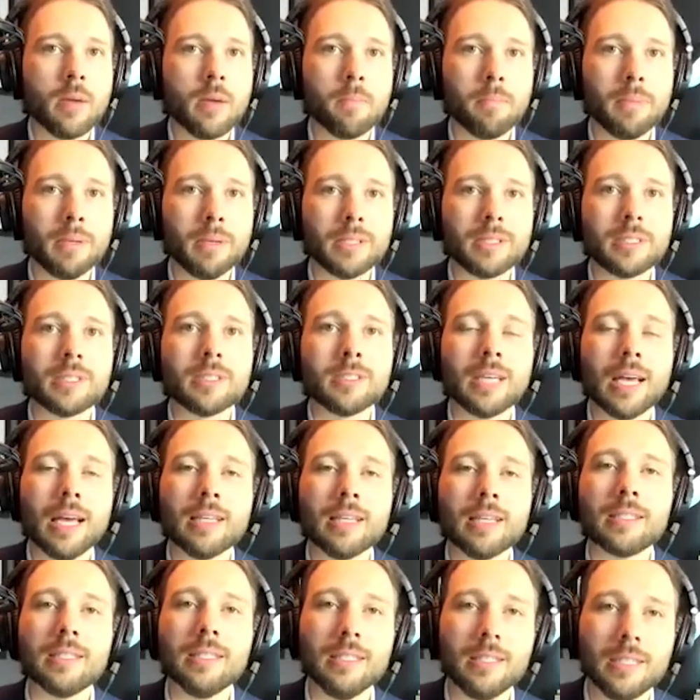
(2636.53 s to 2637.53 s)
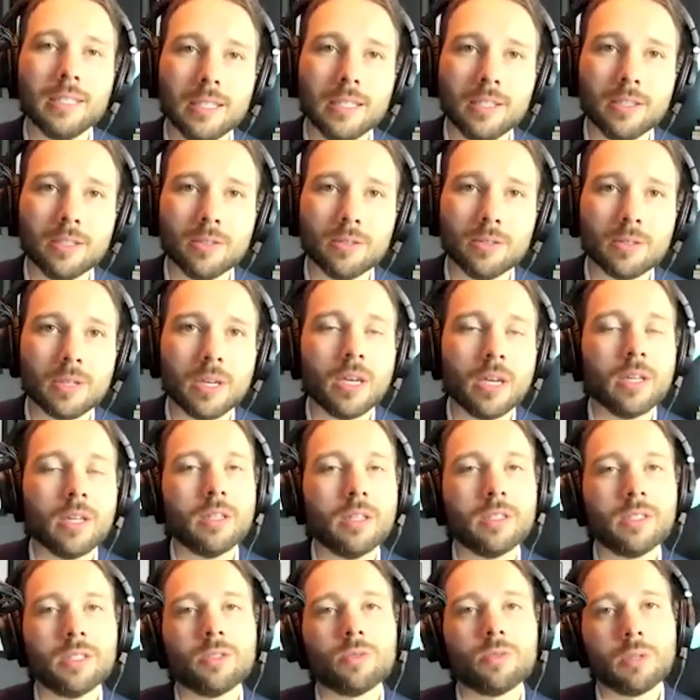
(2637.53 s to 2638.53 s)
Business has continued.
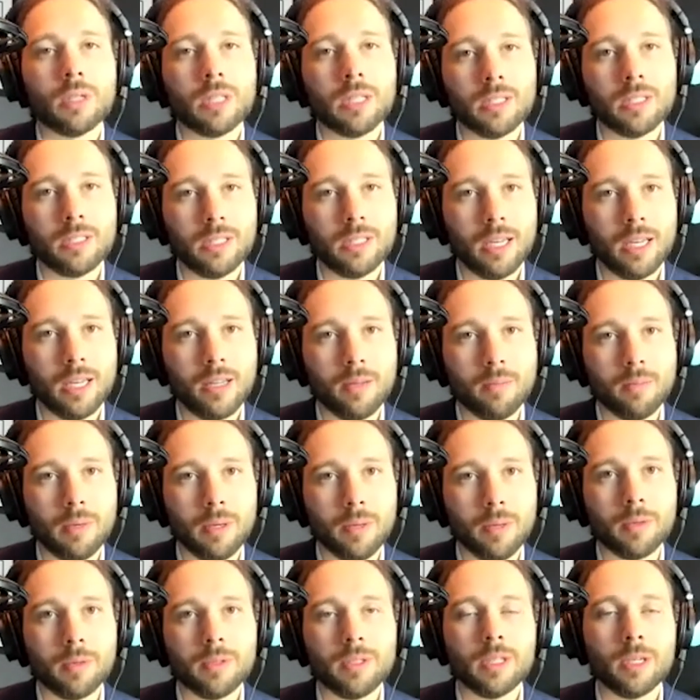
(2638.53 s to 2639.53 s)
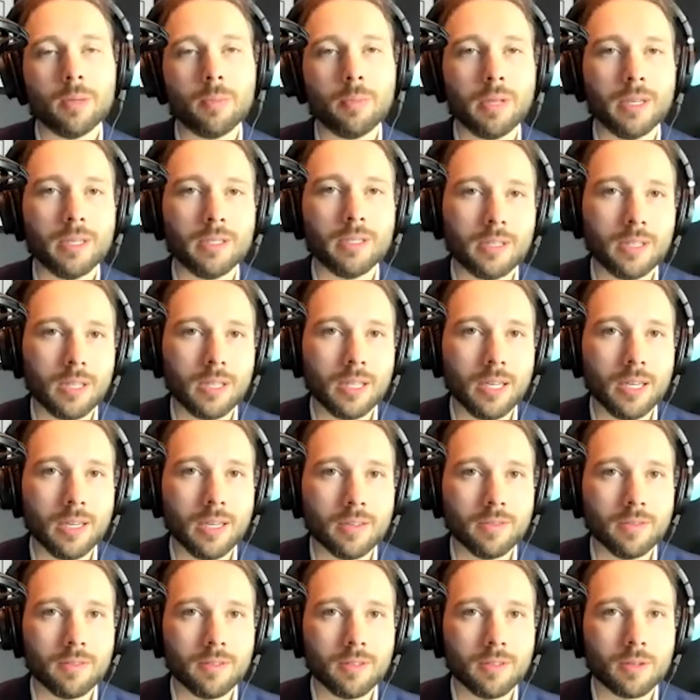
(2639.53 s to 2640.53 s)
This is real estate. People need a place to
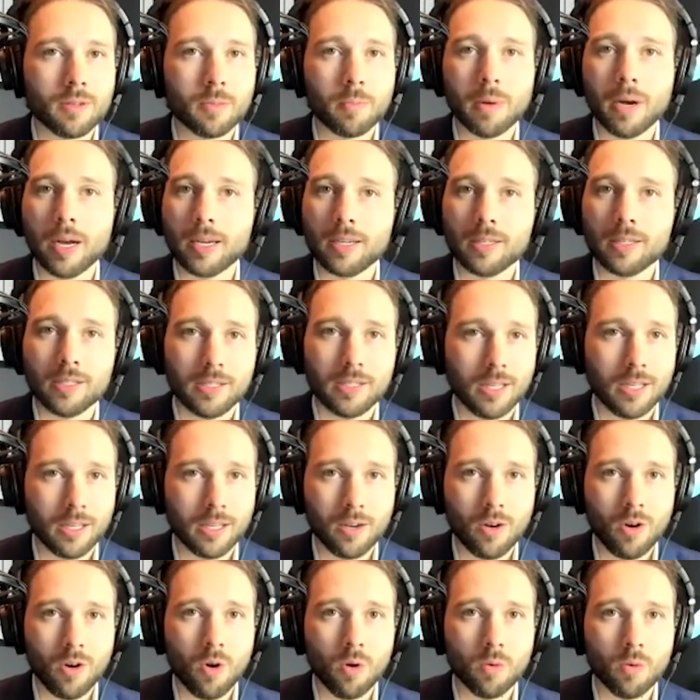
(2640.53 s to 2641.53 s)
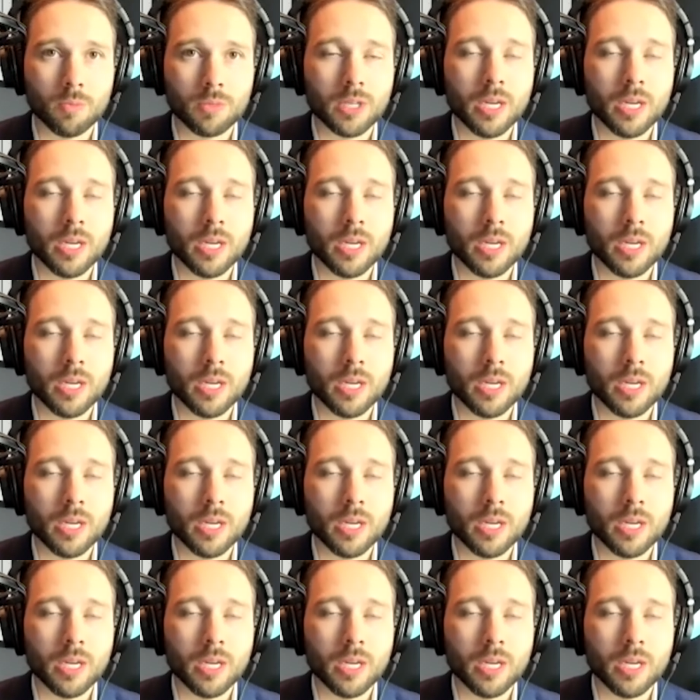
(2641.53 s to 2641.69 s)
live. They're buying and selling homes.